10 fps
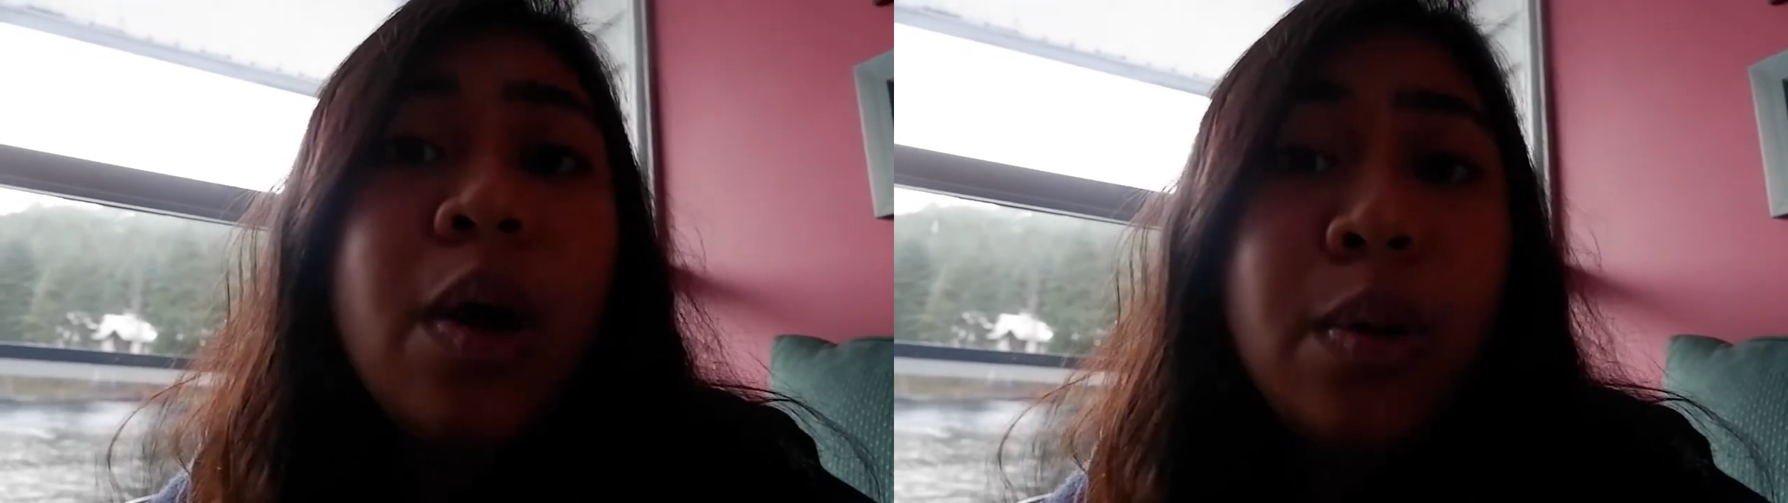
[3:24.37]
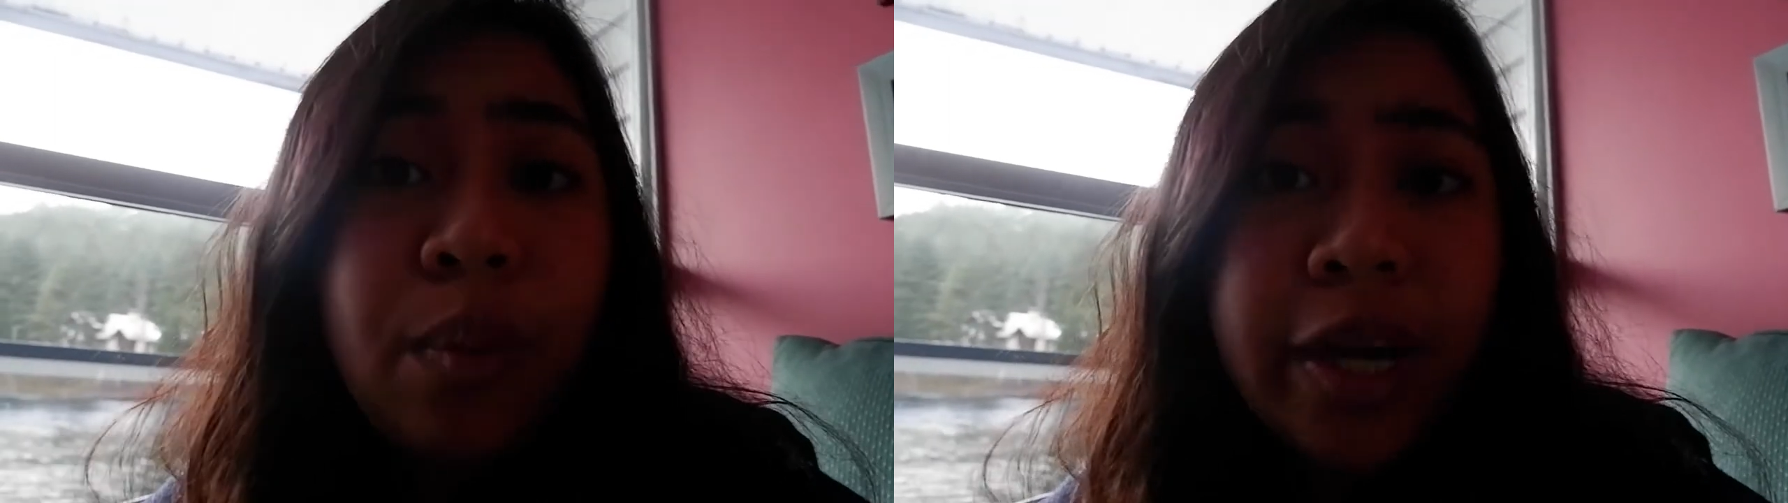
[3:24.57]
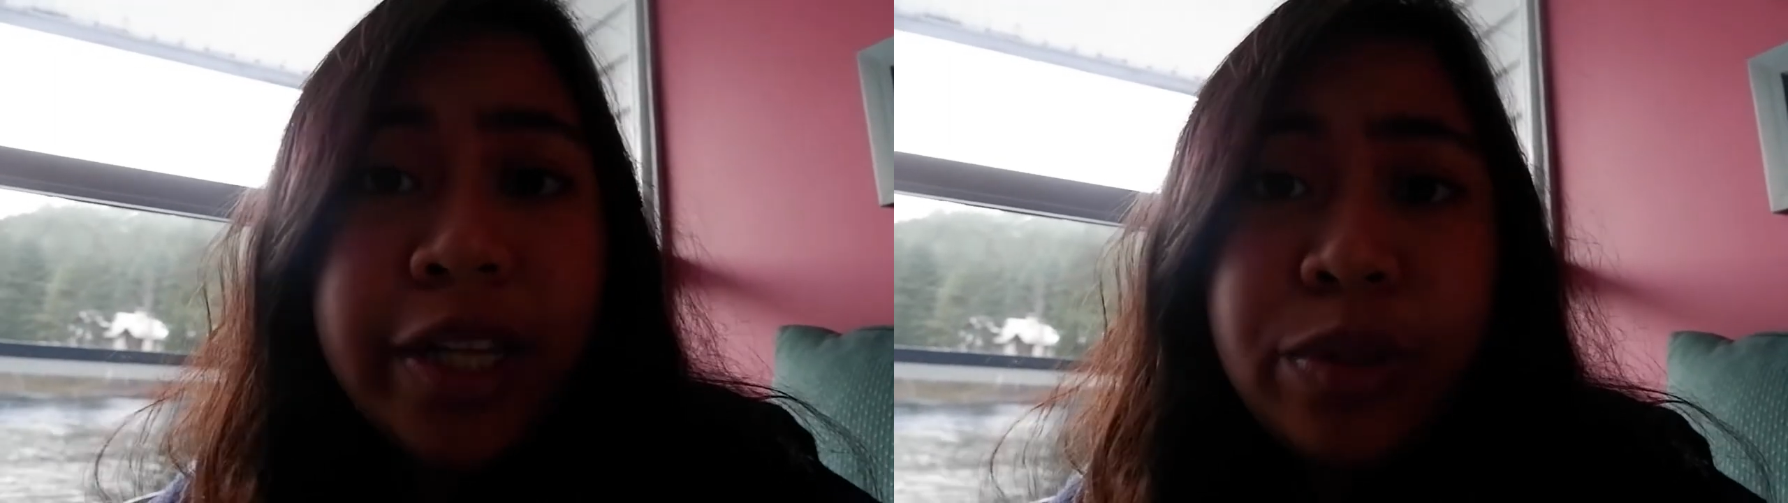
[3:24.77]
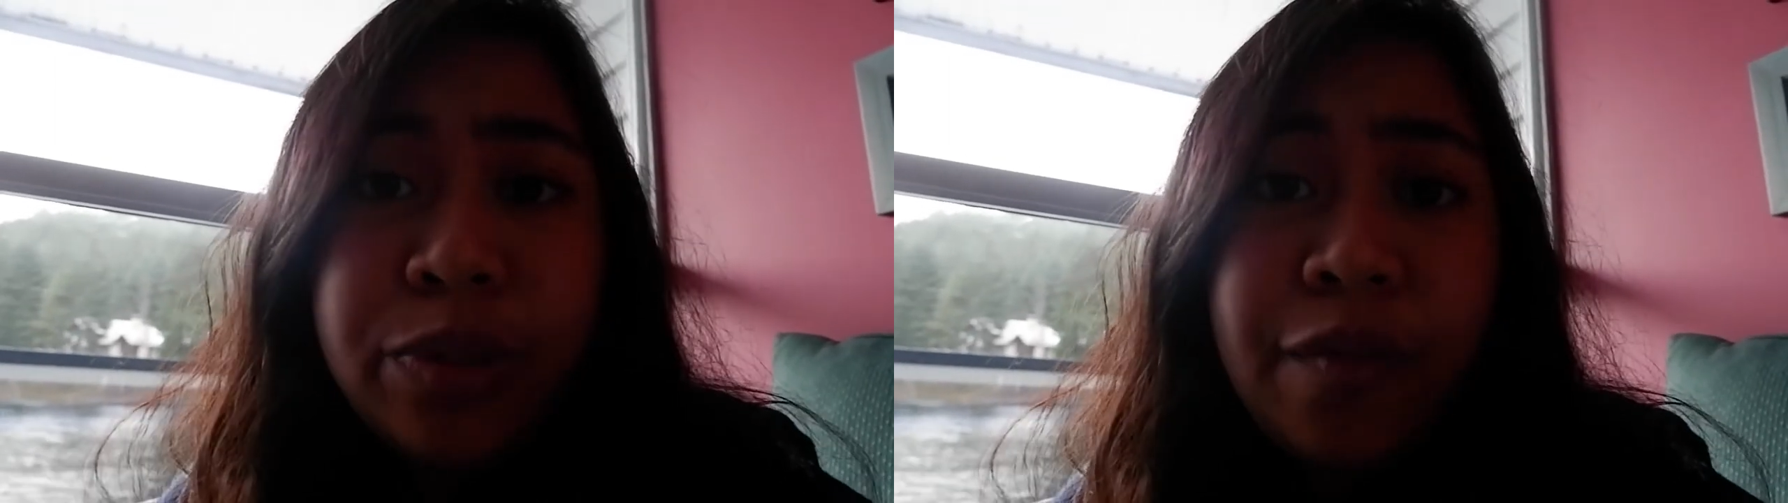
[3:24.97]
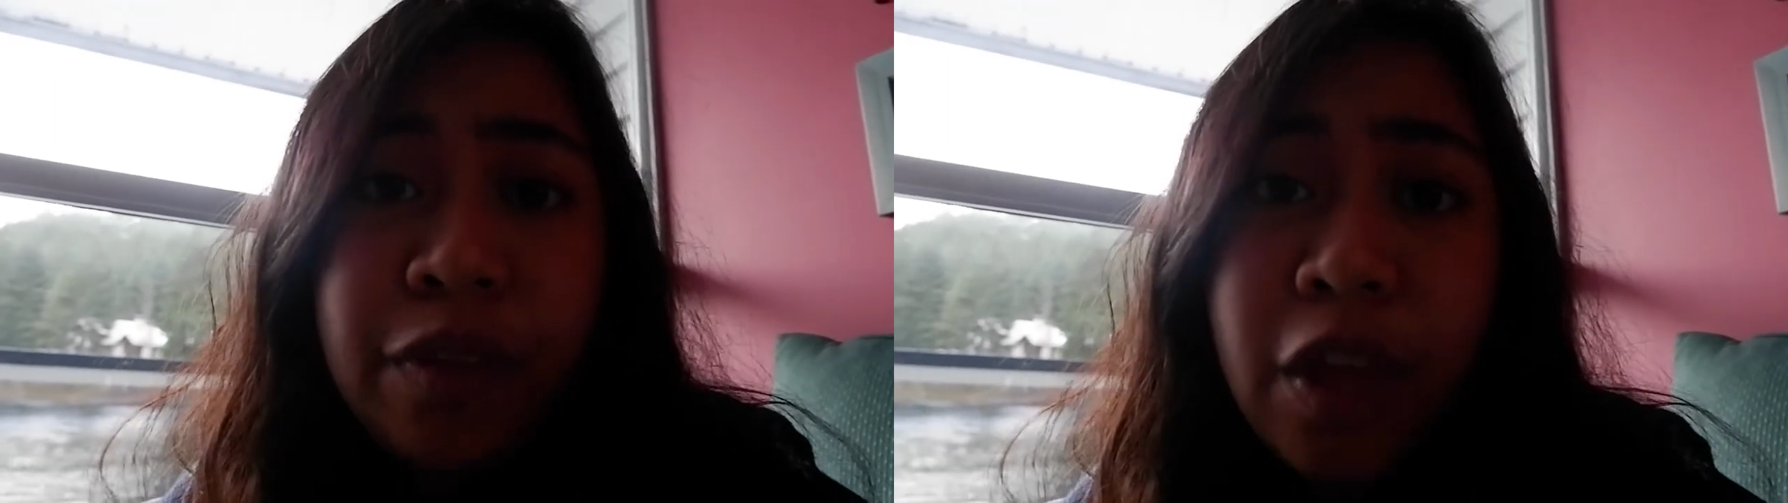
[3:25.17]
what to
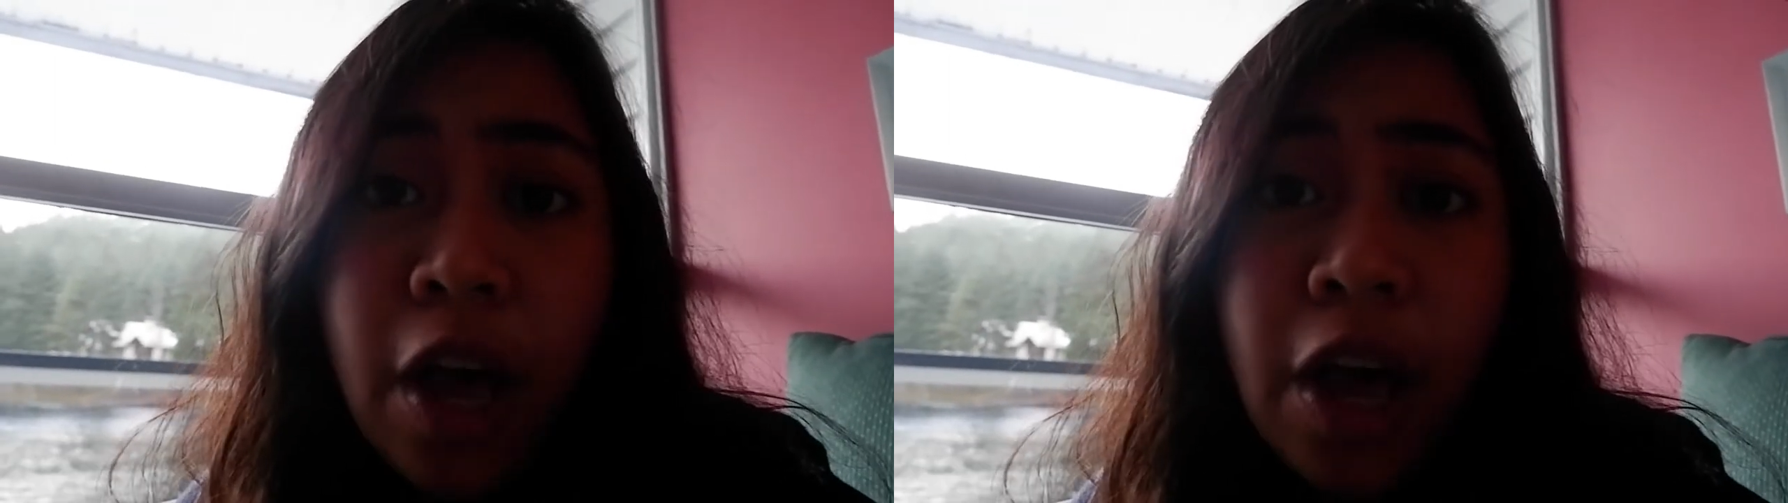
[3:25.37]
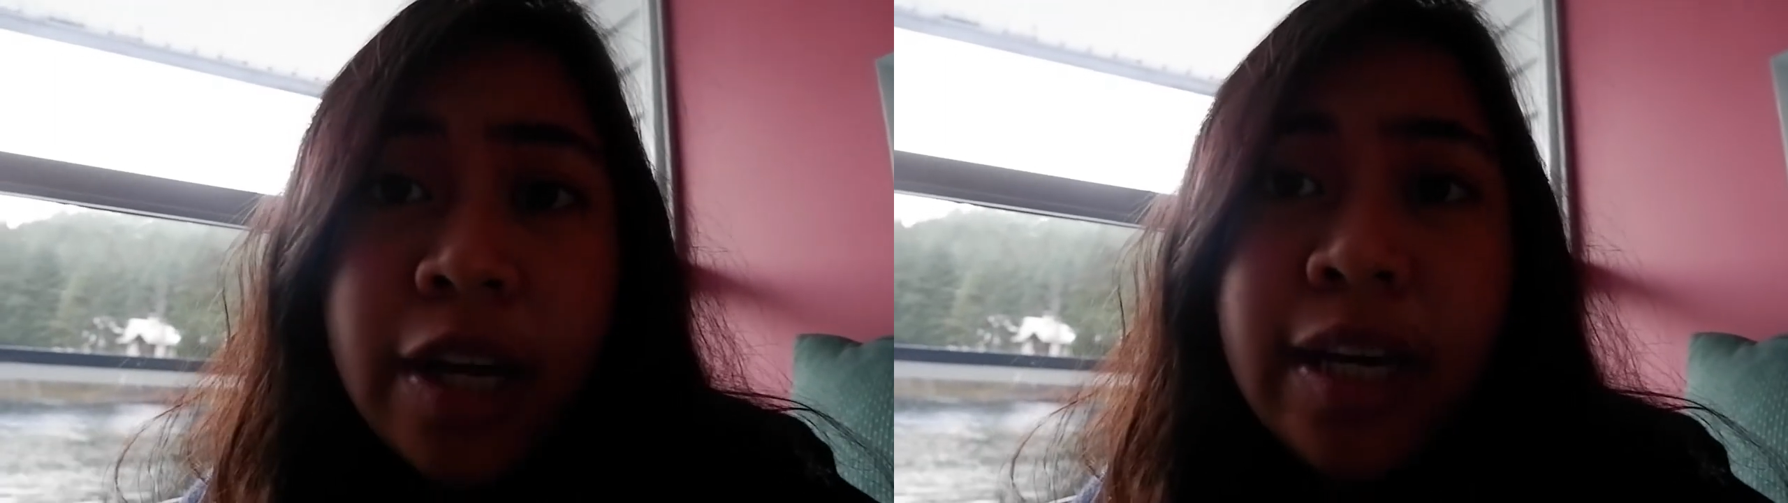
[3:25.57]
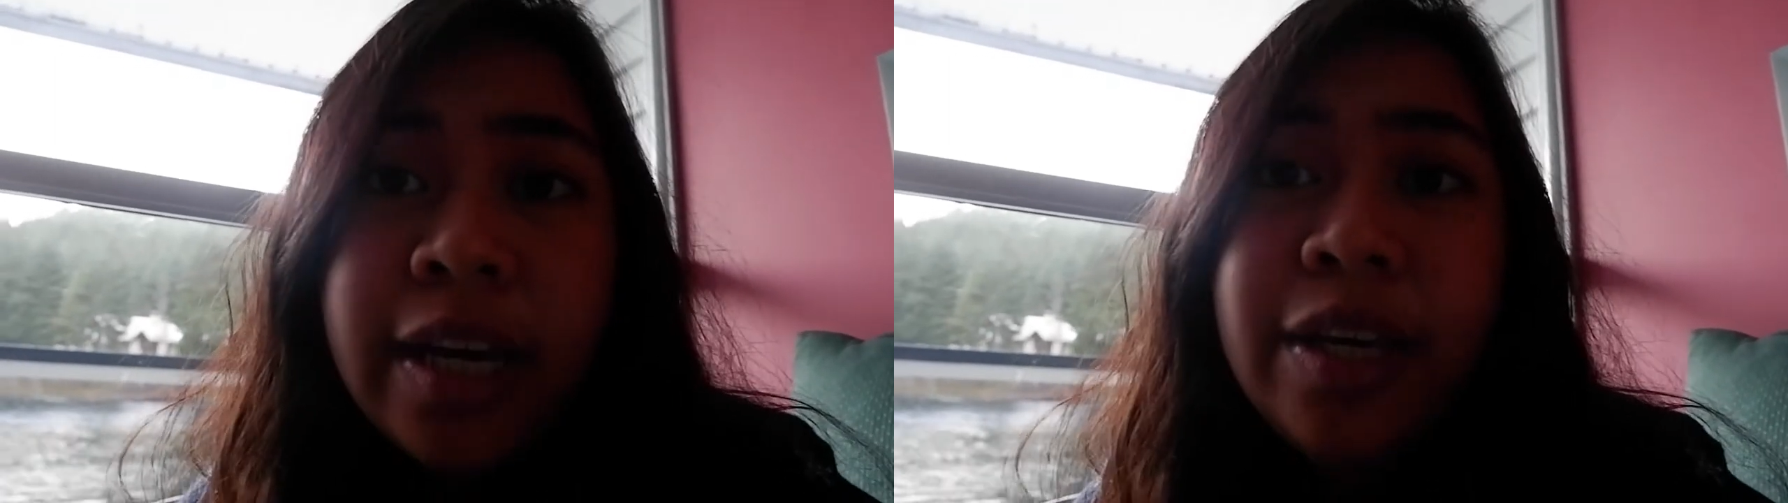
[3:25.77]
vlog.